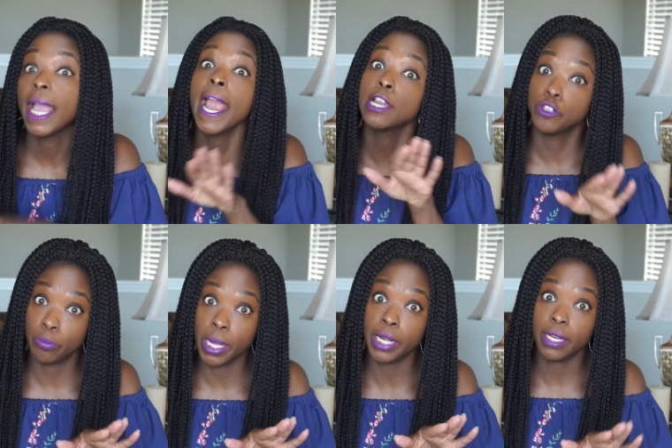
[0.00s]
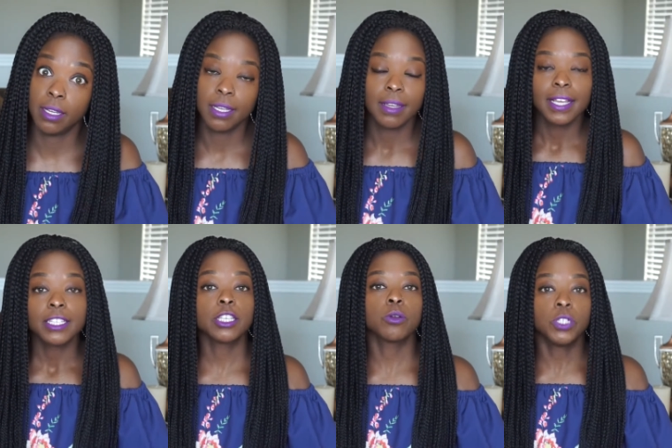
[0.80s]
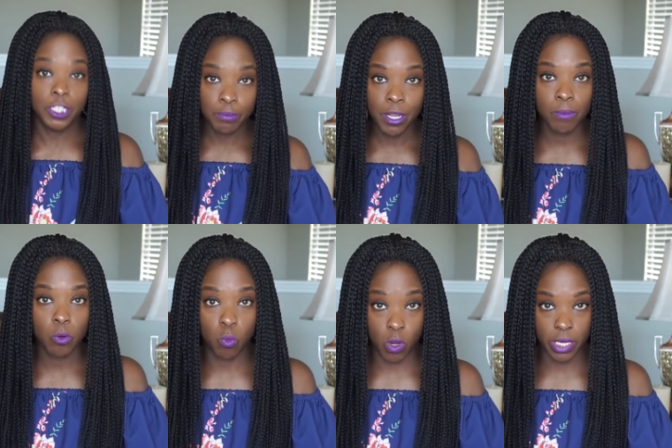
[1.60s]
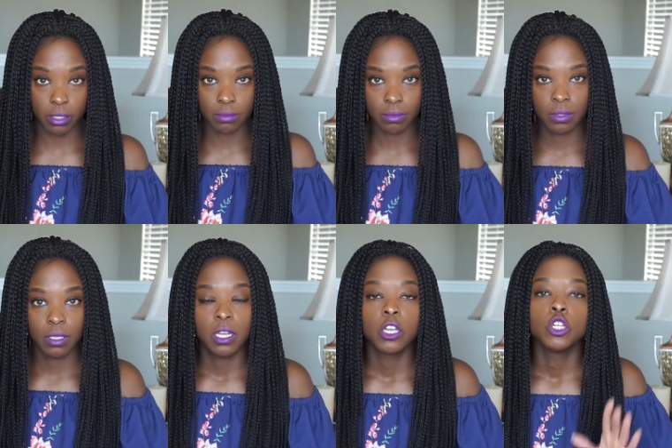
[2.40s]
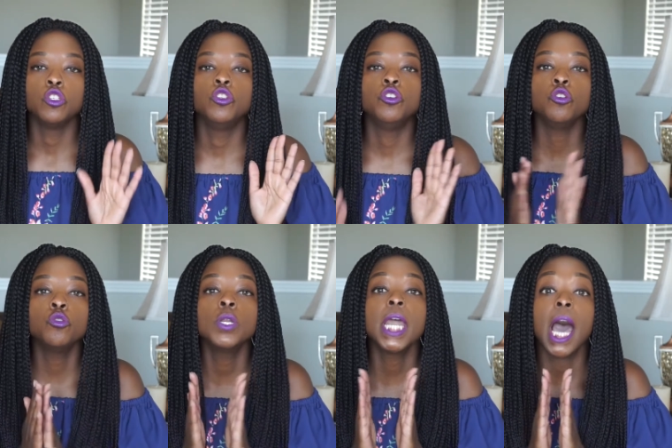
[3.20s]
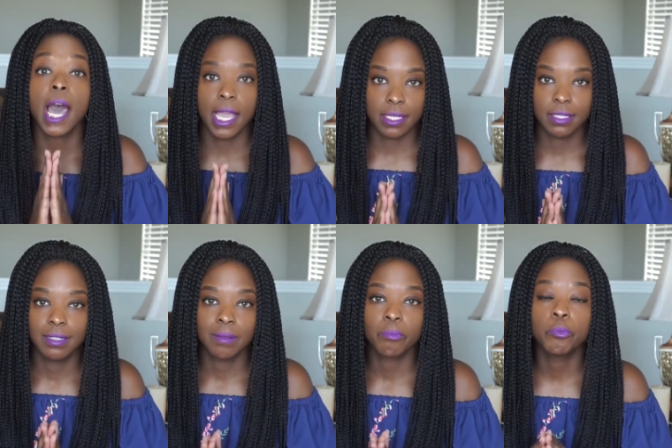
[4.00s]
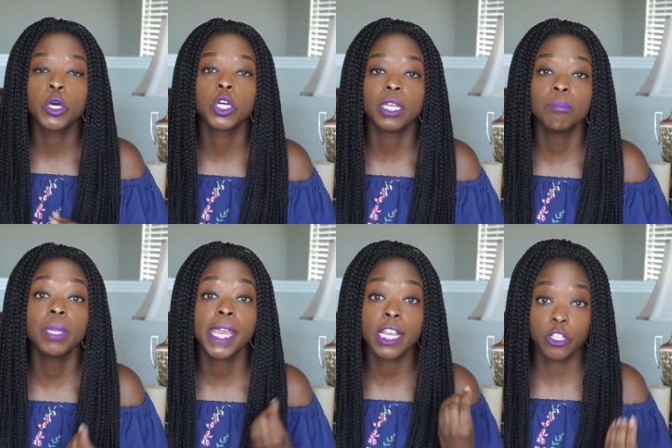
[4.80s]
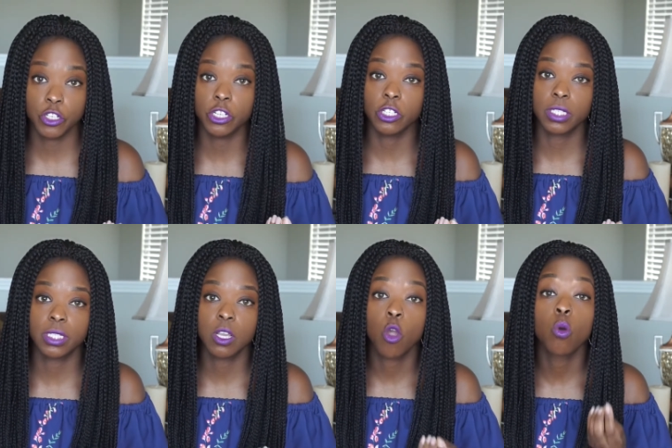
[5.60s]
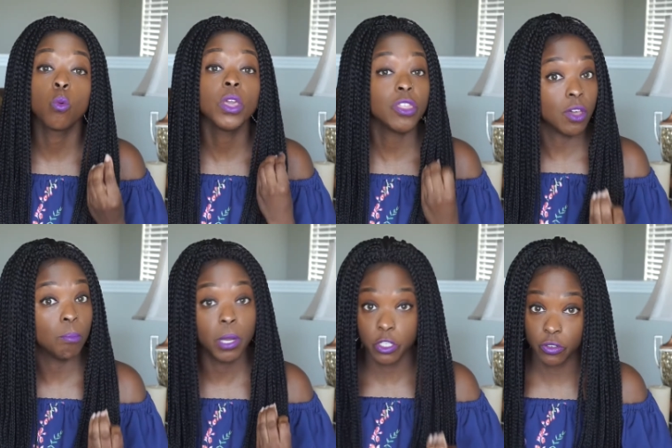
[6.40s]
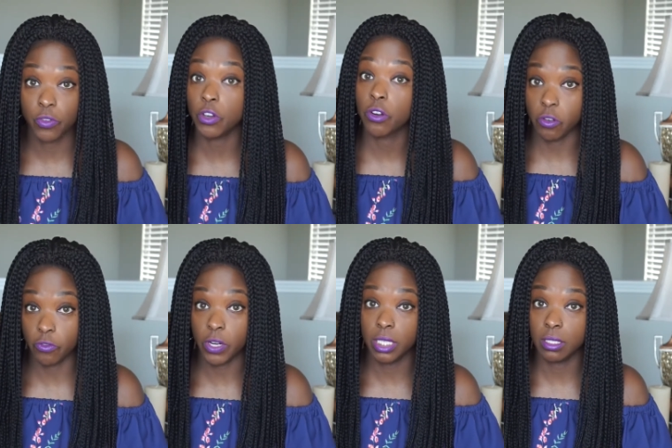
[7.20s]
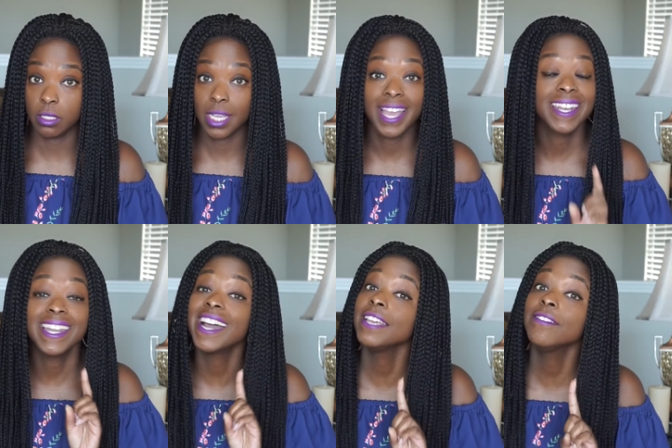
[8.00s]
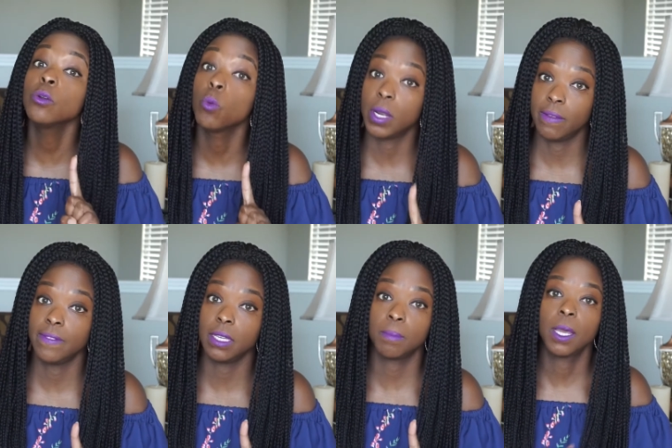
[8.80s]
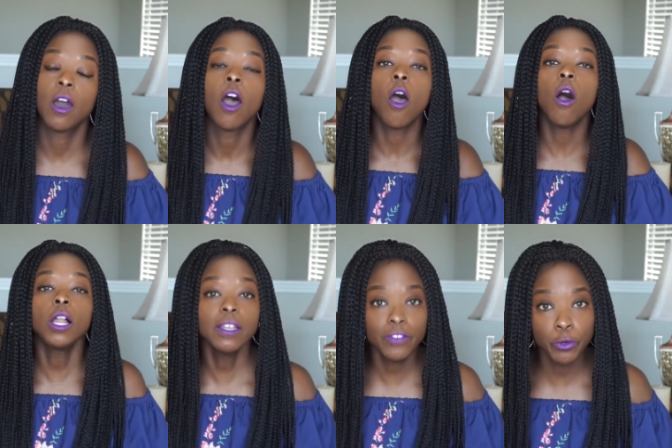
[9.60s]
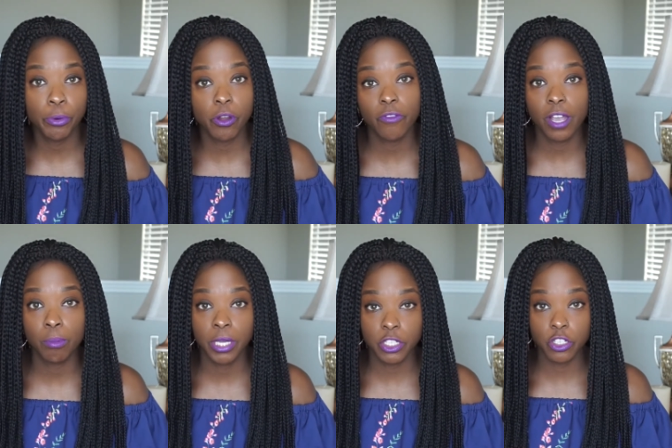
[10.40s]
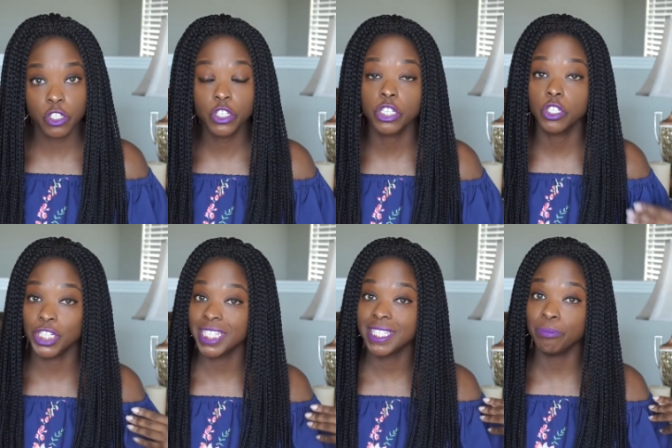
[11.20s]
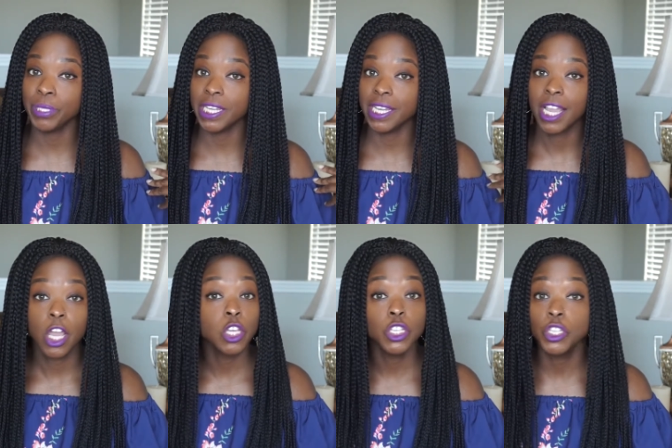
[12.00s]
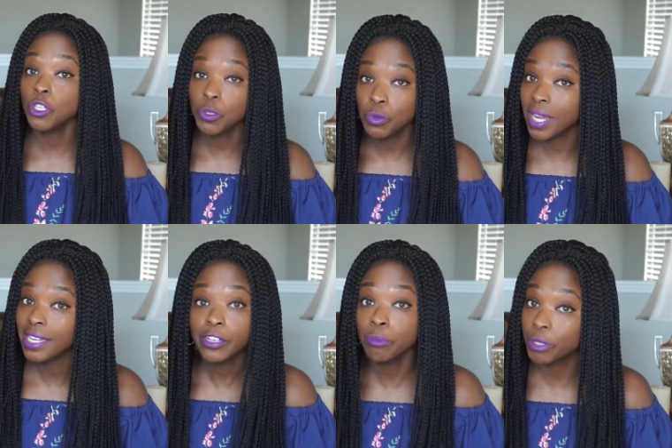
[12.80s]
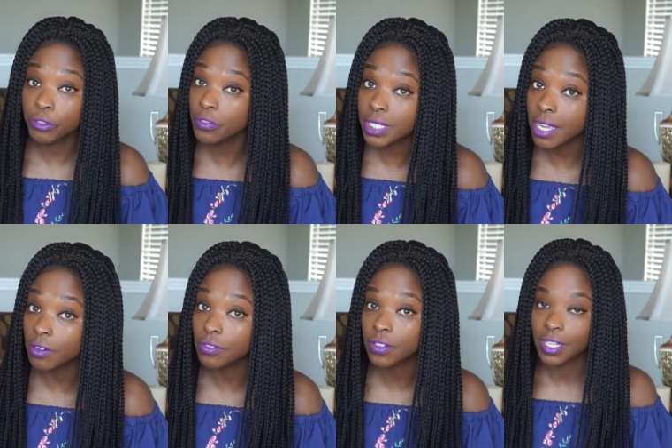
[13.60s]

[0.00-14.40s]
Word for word: and your body. So tip number one, do not put pictures with a bunch of your girlfriends, not even one of them. All of your profile pictures should just be you and your beautiful self.